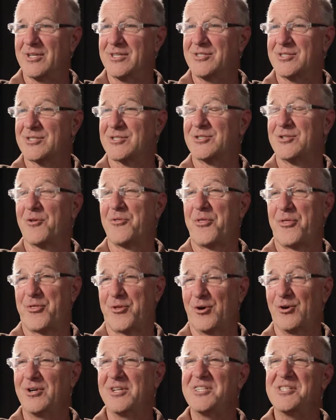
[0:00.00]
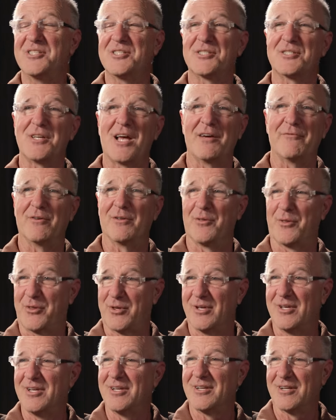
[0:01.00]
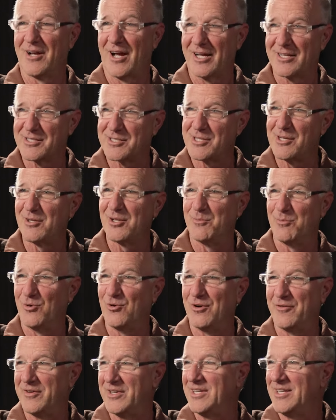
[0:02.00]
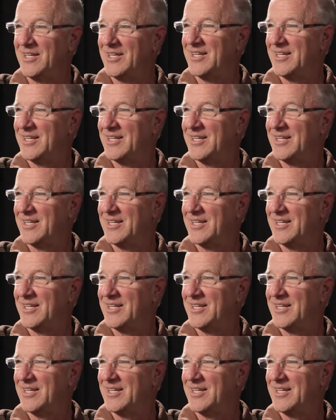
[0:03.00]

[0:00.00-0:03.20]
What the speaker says: this is the 37th Godzilla movie.